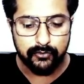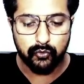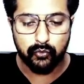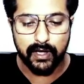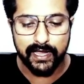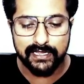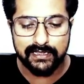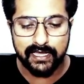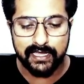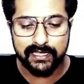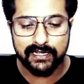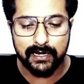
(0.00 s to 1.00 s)
while
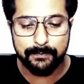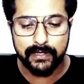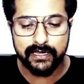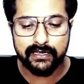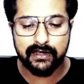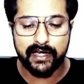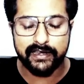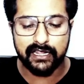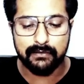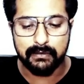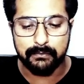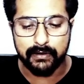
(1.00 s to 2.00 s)
the inner
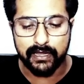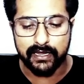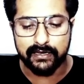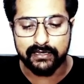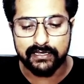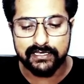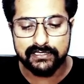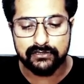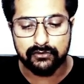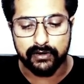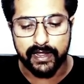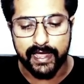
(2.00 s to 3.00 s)
pericardial membrane is
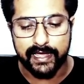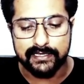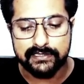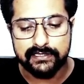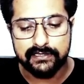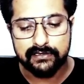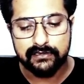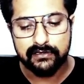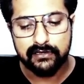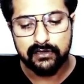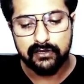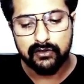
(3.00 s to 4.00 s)
known as
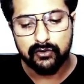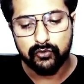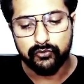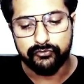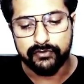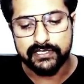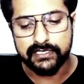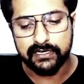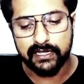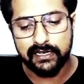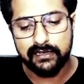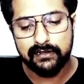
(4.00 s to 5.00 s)

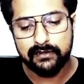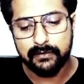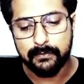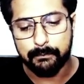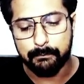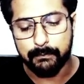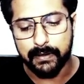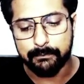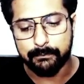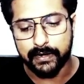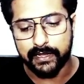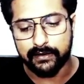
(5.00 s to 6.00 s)
visceral
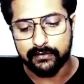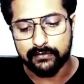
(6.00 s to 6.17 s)
membrane.